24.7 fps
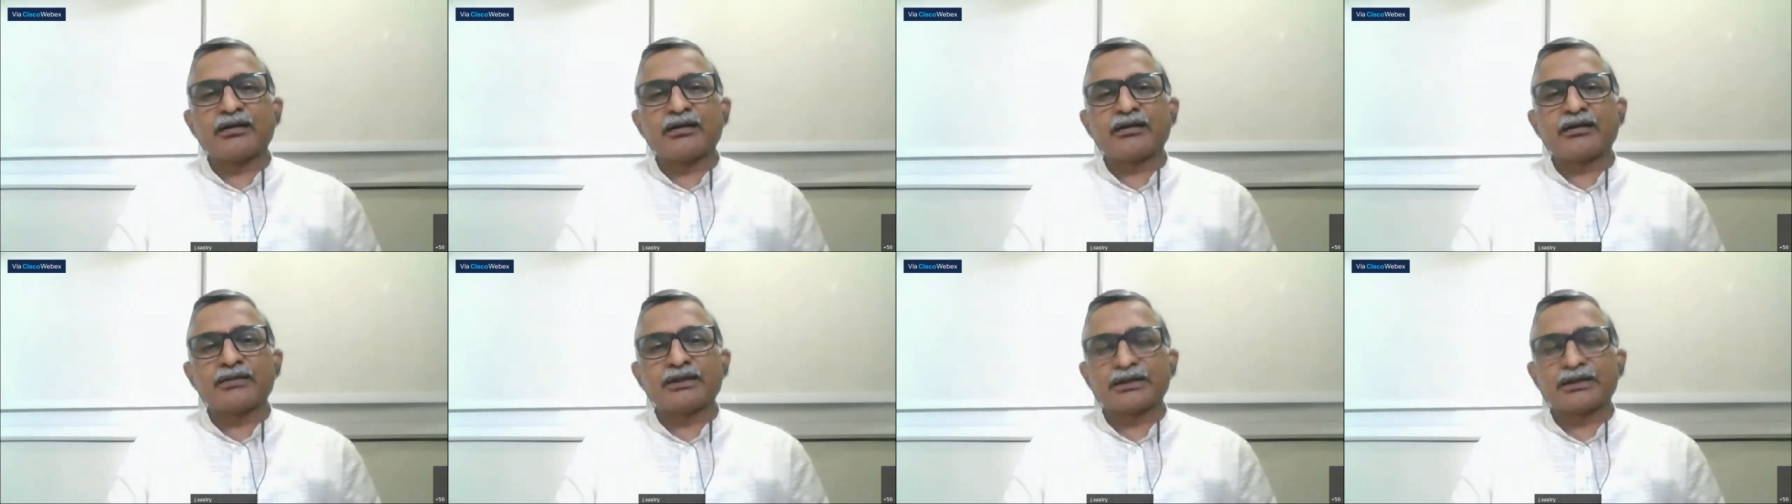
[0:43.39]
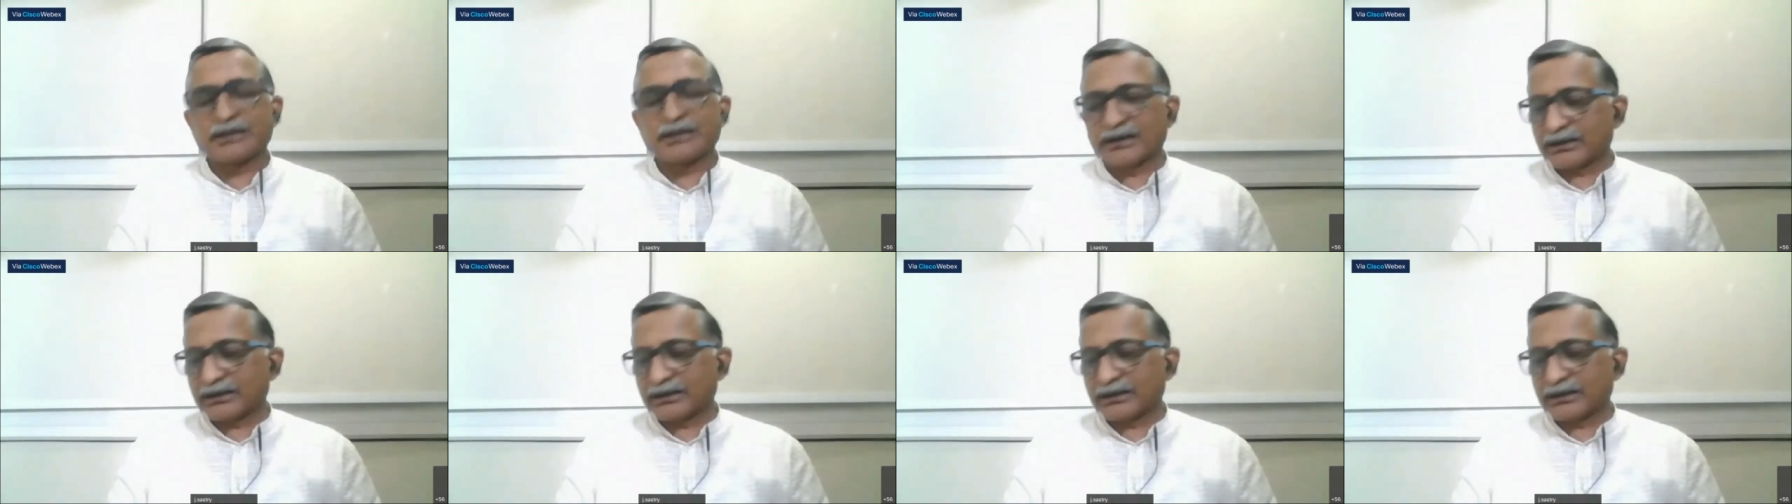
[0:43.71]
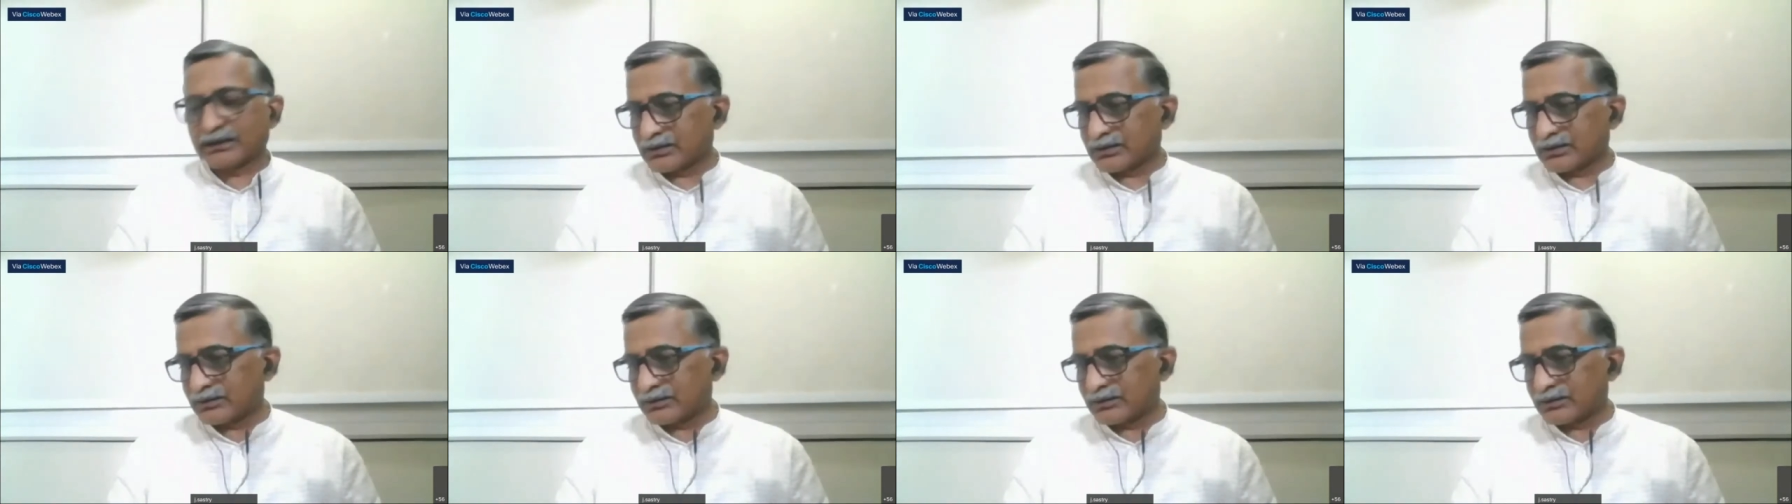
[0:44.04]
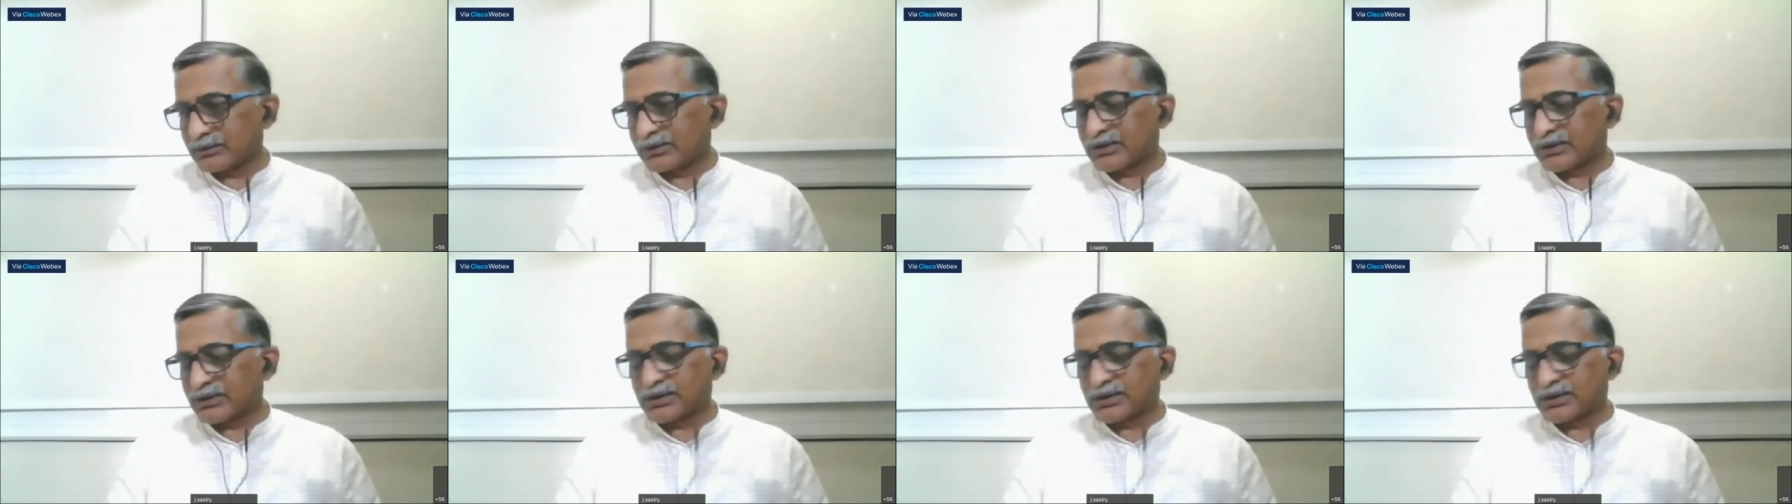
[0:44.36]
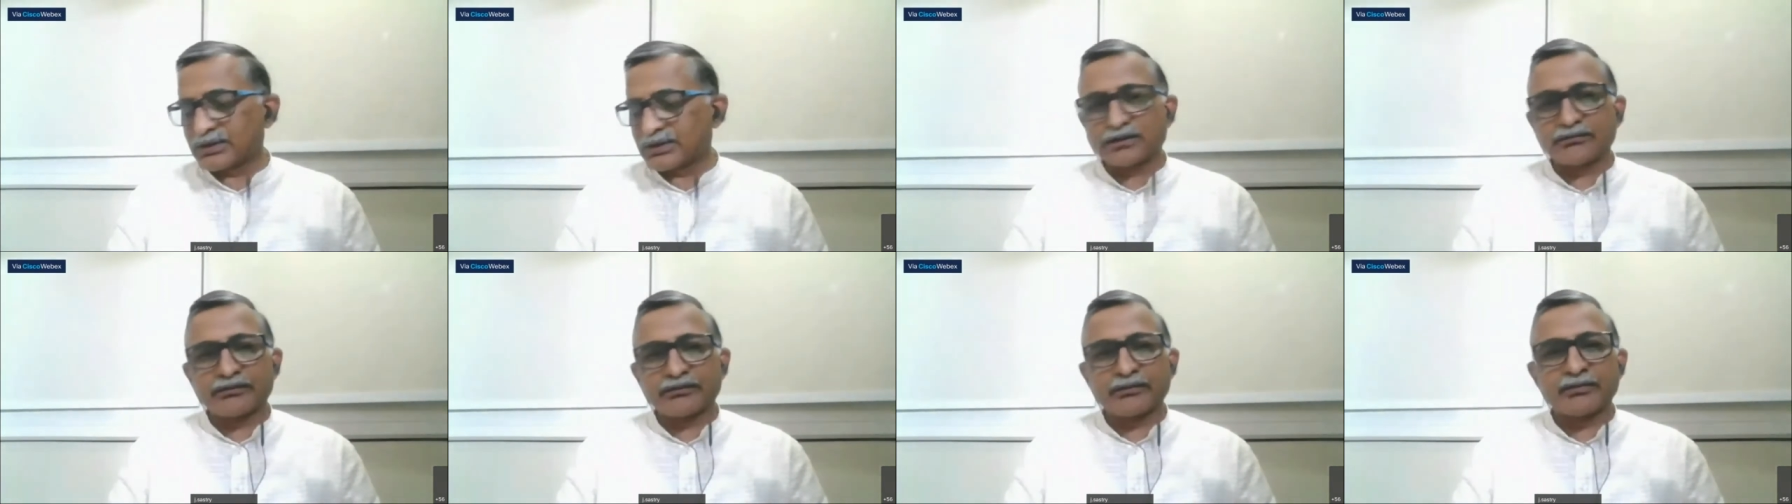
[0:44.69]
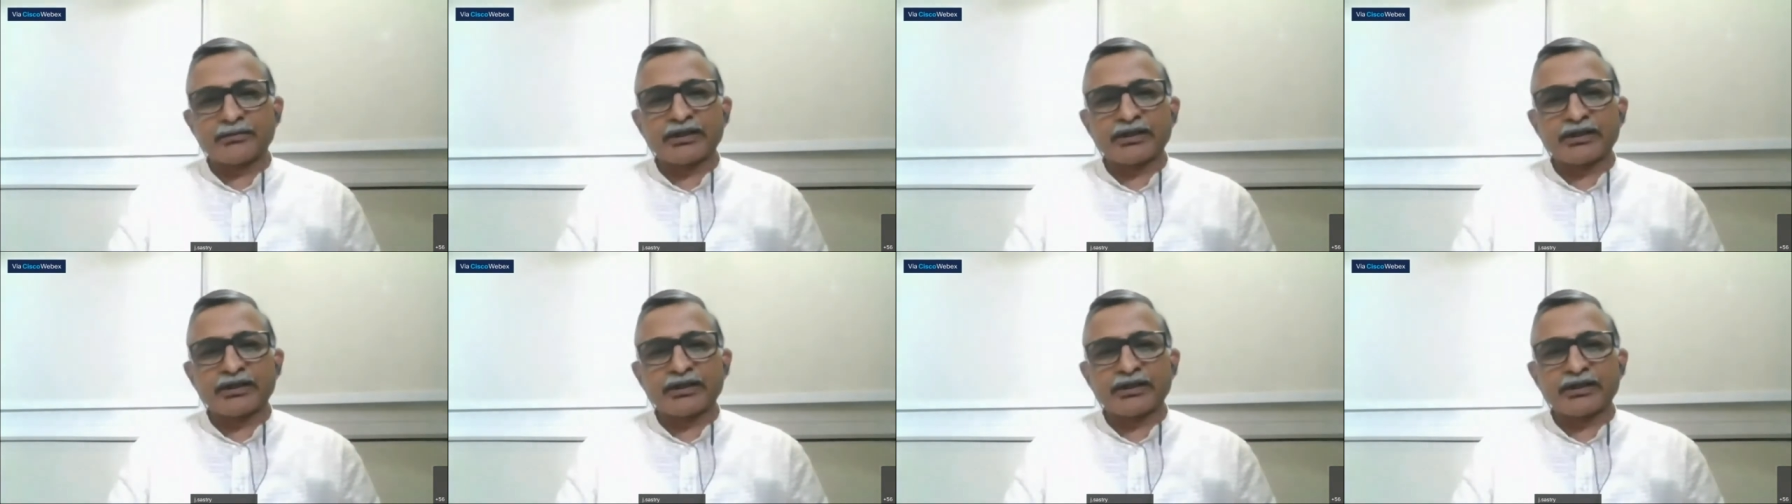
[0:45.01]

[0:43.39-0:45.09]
along with uh, dr katoch uh,